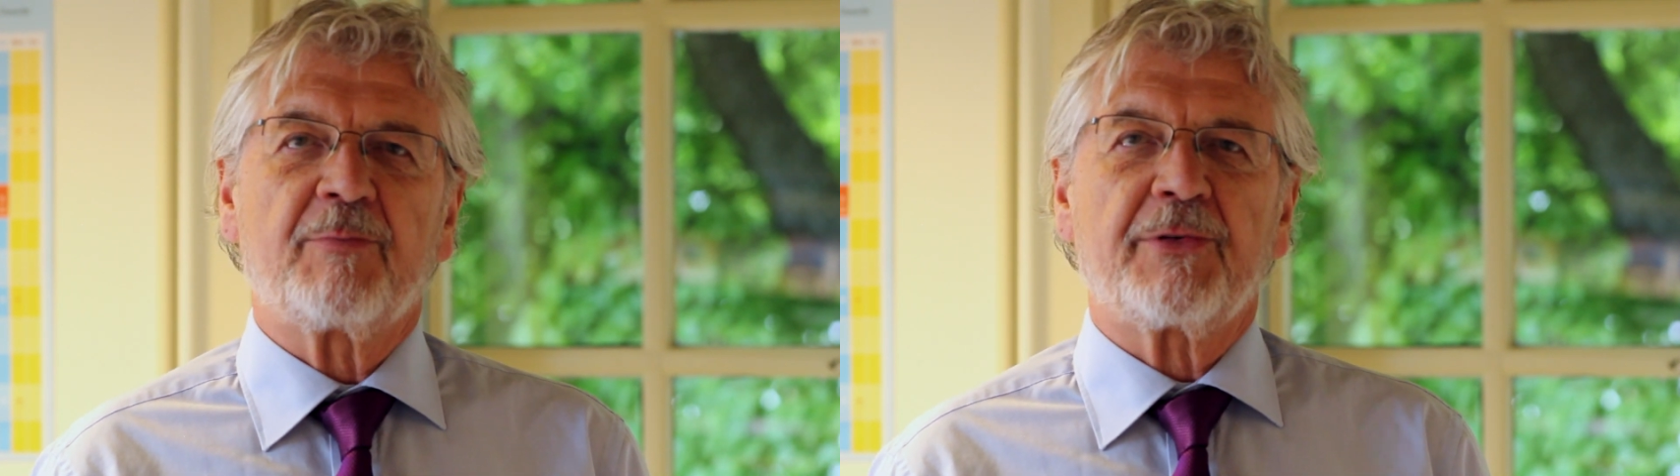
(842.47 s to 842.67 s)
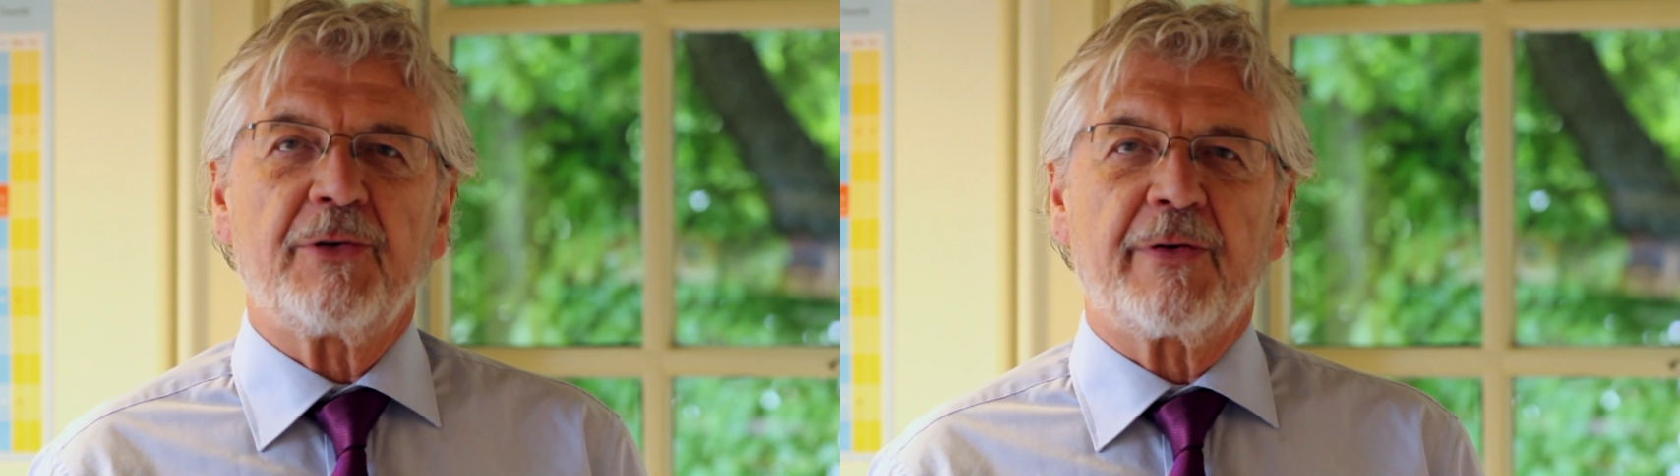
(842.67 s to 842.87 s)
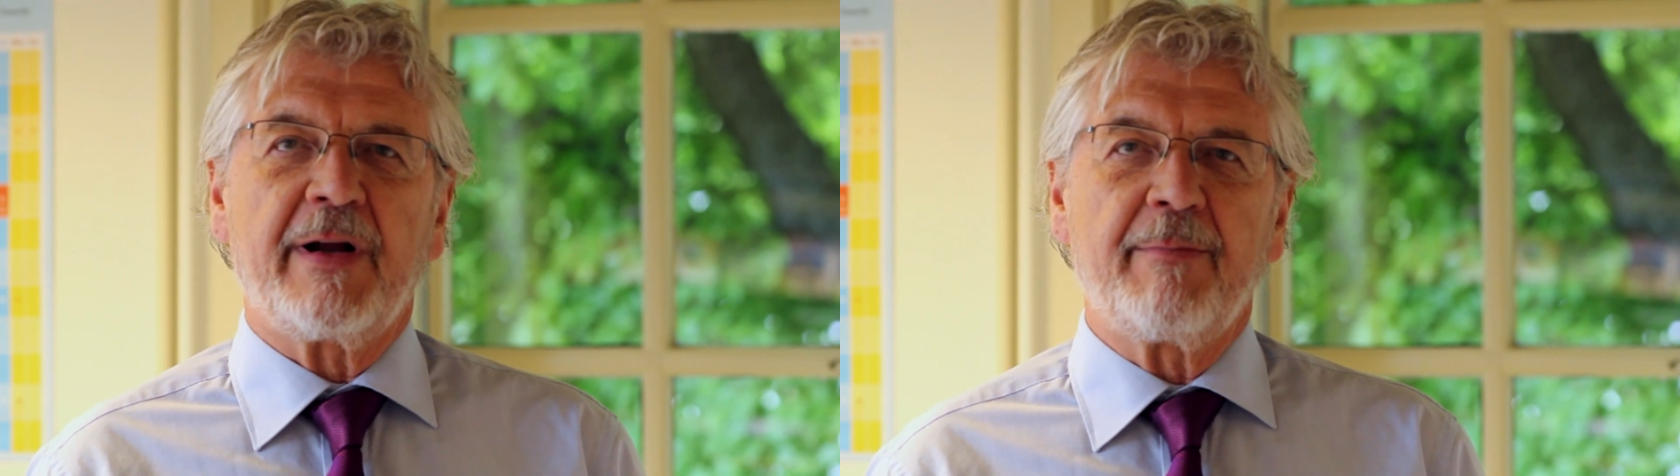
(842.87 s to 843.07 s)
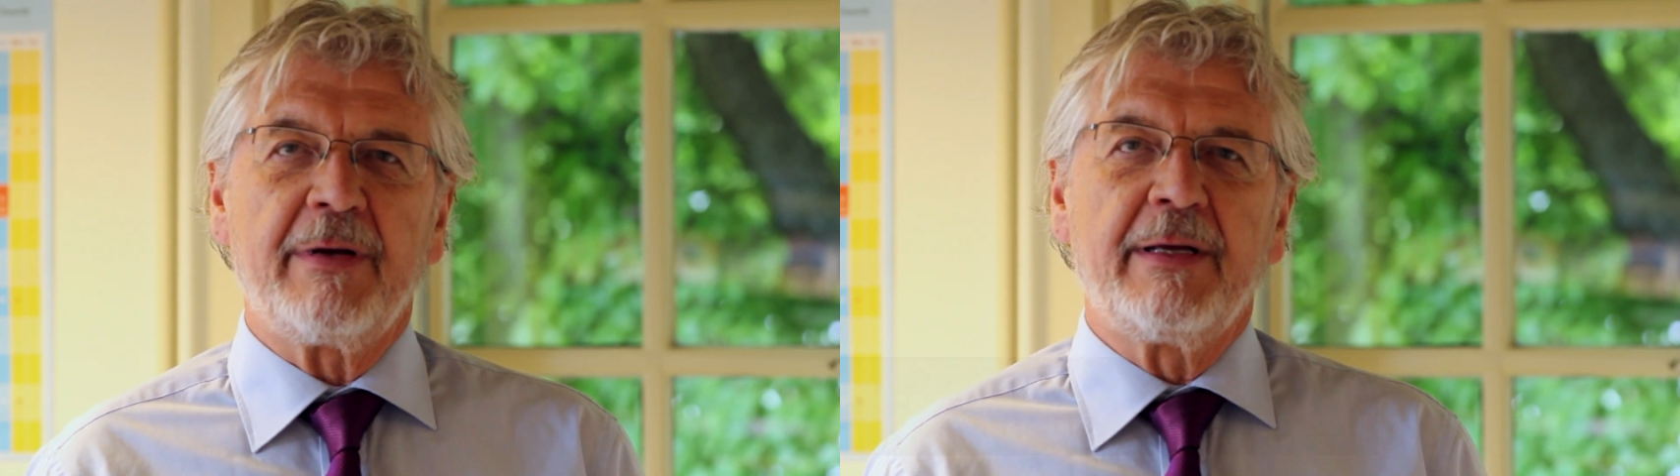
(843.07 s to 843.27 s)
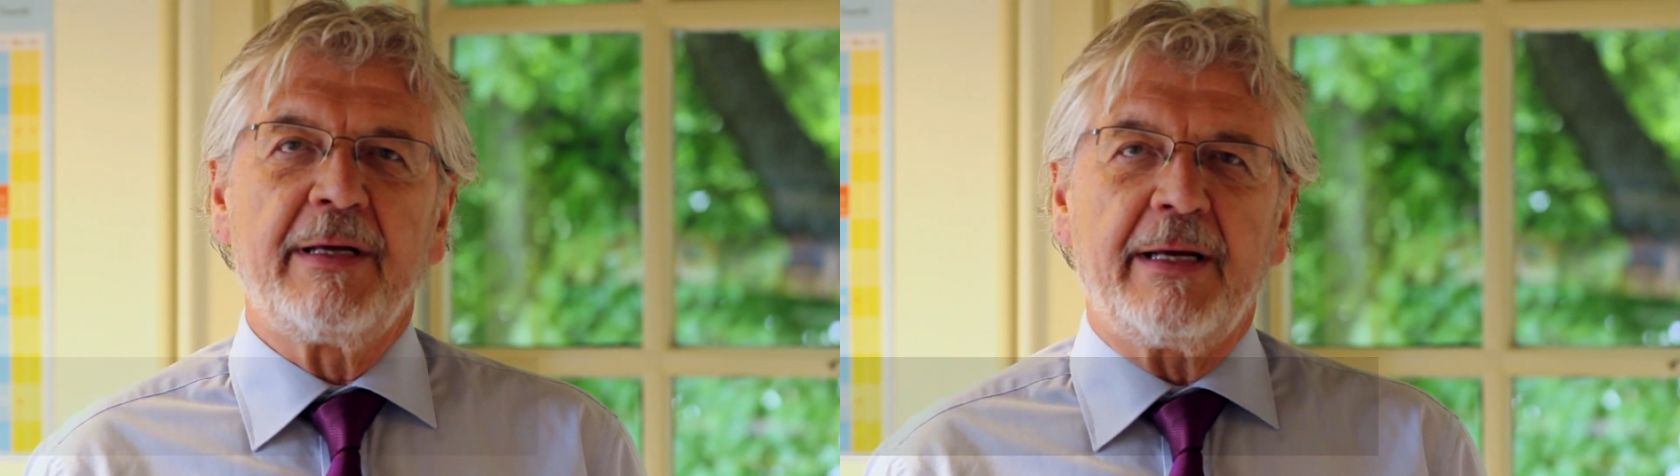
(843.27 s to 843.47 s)
program
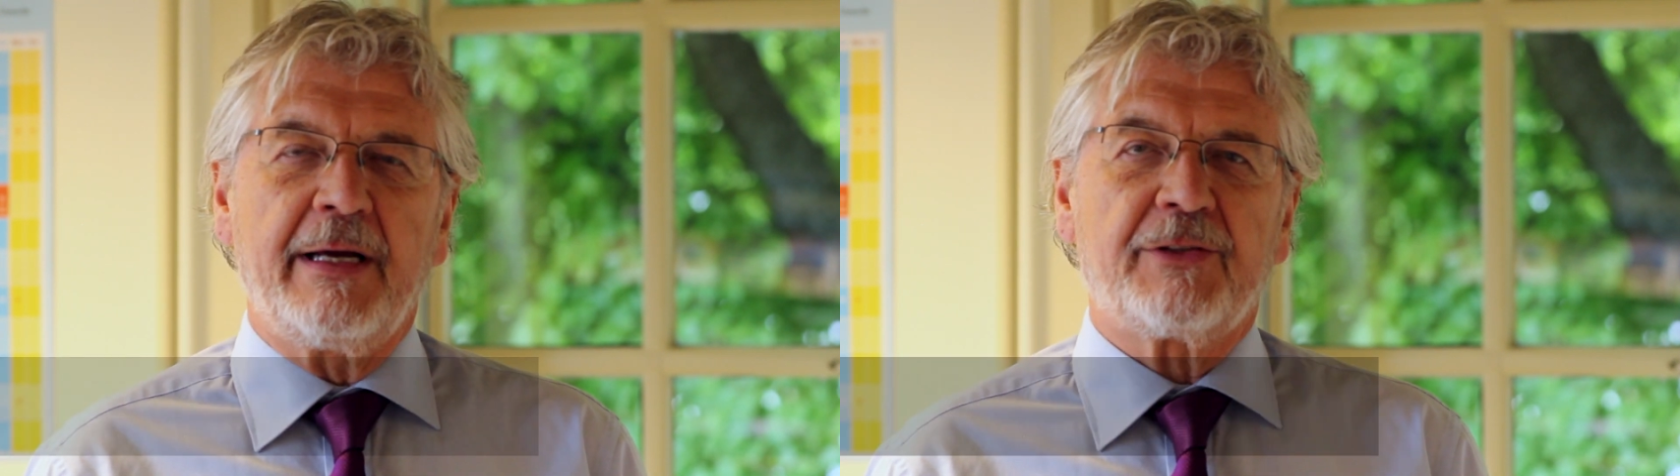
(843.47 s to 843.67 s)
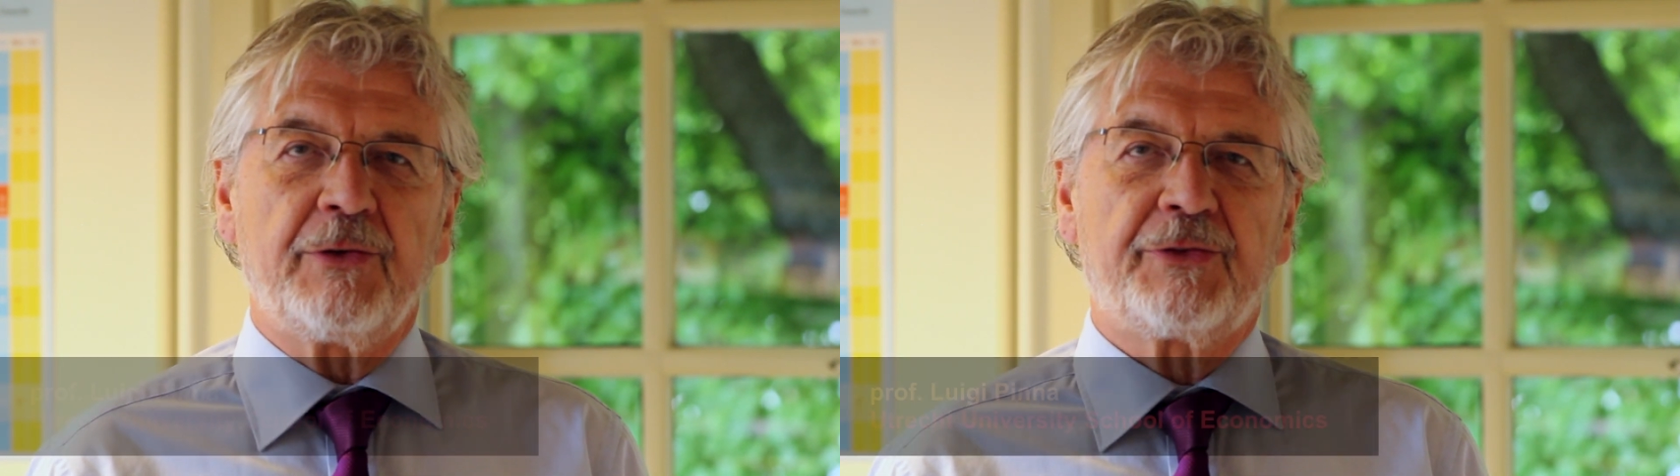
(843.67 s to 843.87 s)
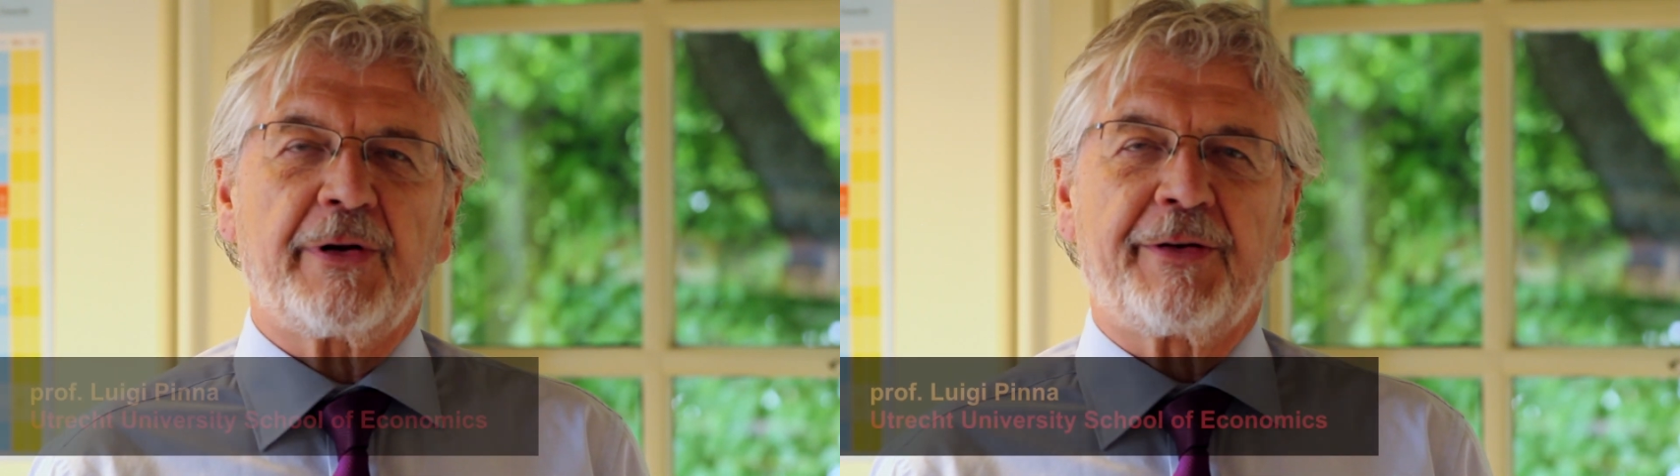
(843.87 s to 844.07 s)
at Utrecht